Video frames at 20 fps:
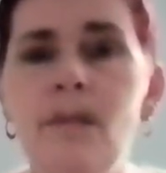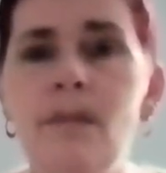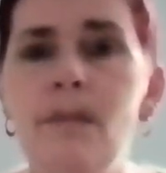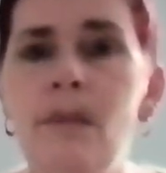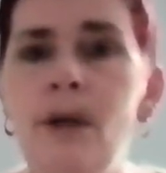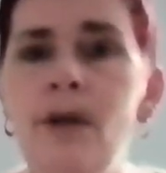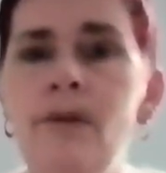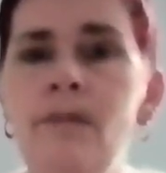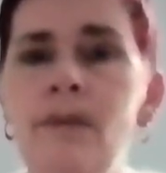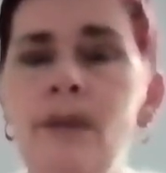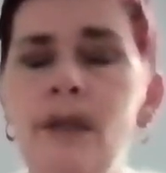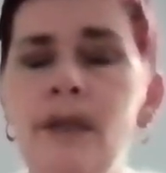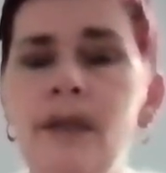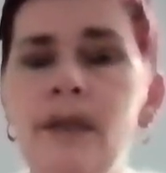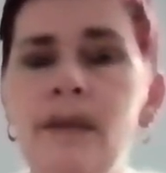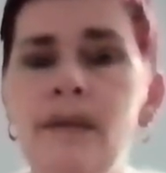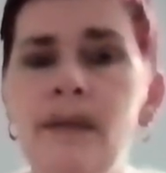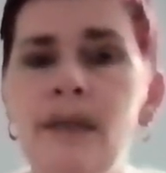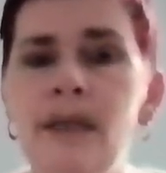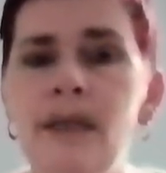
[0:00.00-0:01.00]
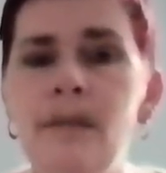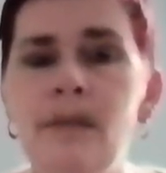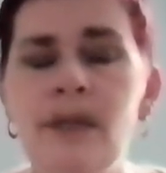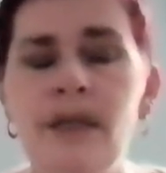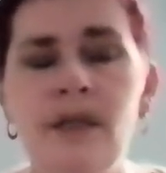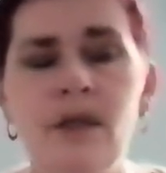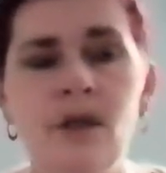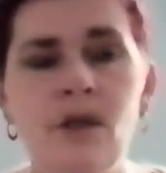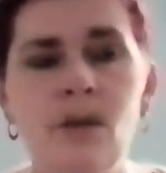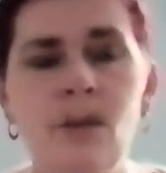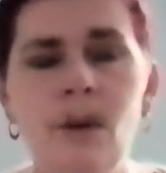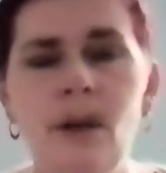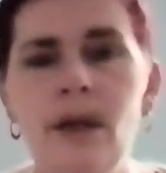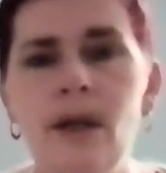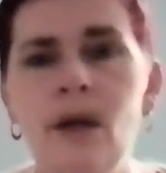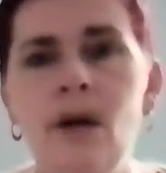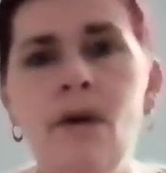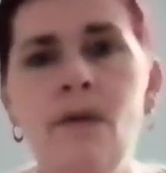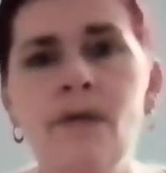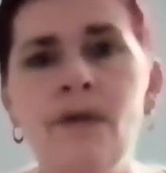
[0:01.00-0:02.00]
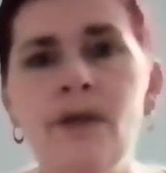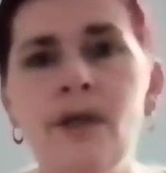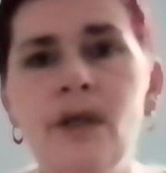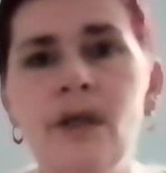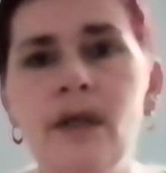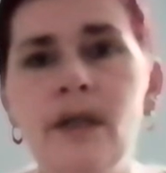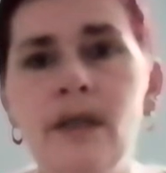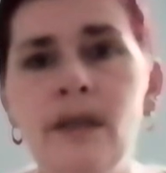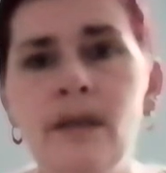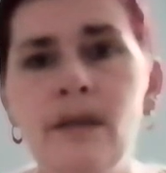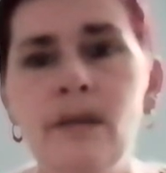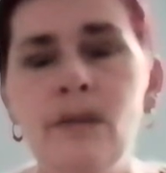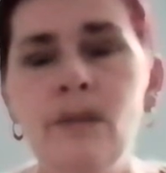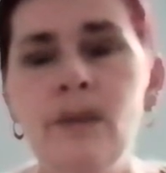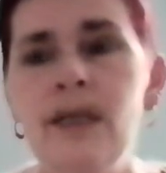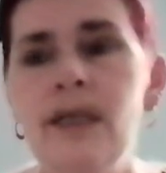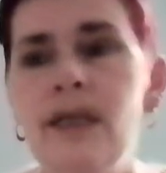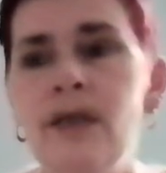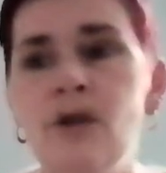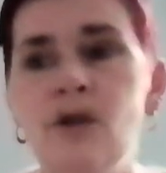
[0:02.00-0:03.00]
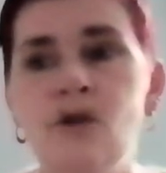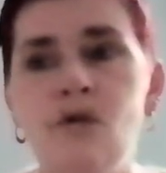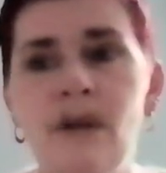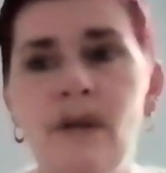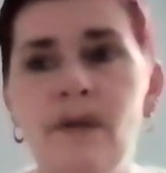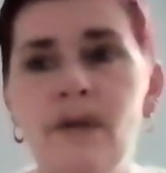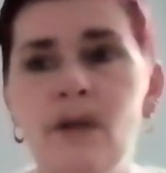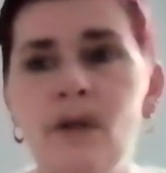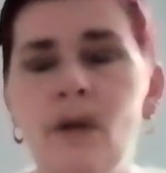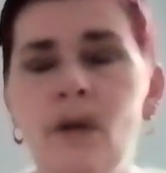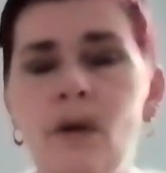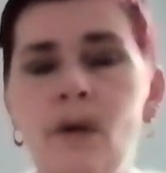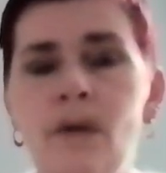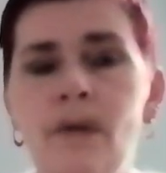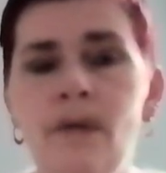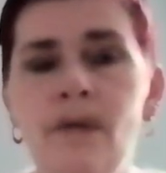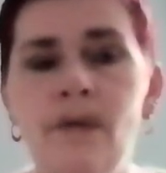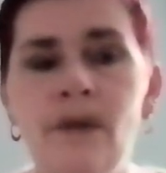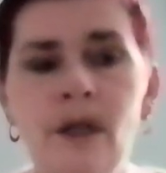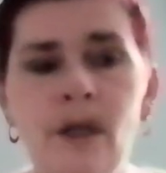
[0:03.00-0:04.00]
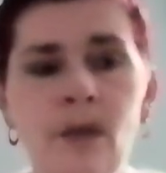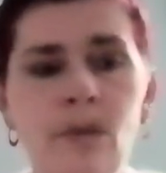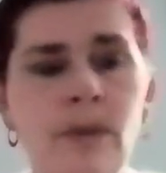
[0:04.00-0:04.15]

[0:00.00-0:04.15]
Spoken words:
moment, because quite often we can drift off.